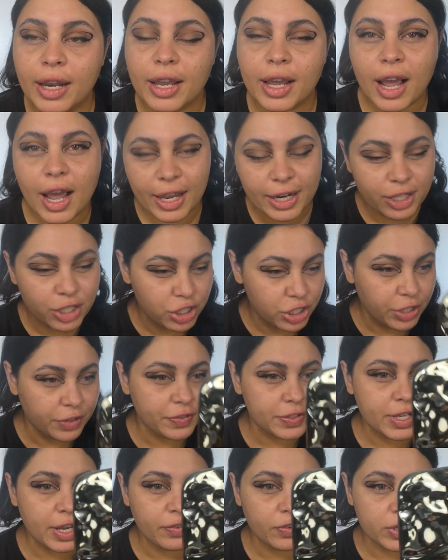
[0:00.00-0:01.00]
it kind of
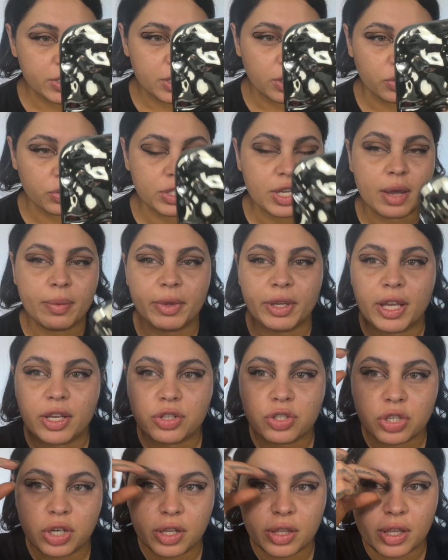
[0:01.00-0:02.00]
shifts every single time. Like
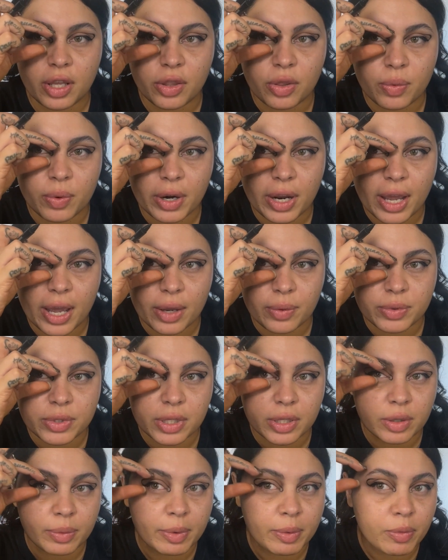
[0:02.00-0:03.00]
yesterday, the other one I had was a
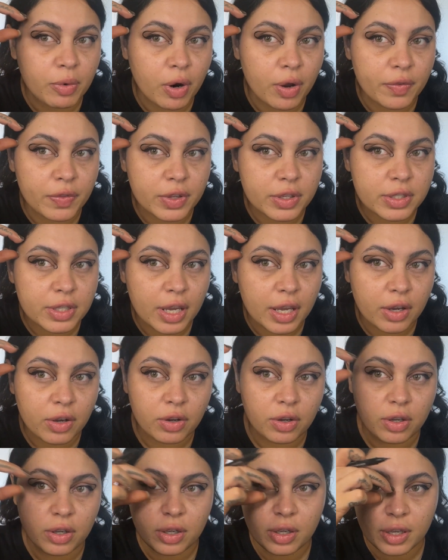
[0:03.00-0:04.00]
little bit more on this
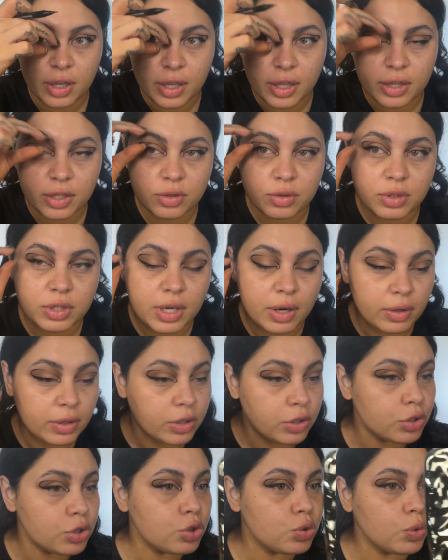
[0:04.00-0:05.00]
angle. This one's now a
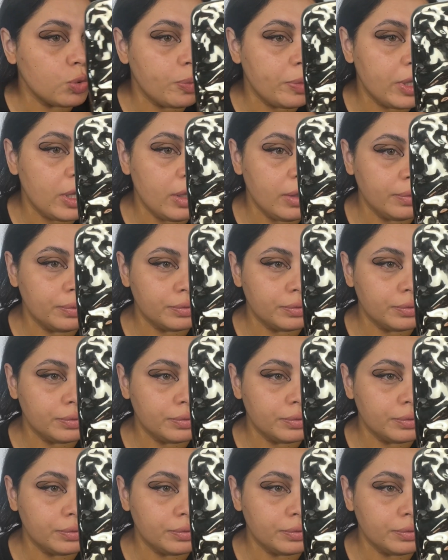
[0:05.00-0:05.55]
little swoopy.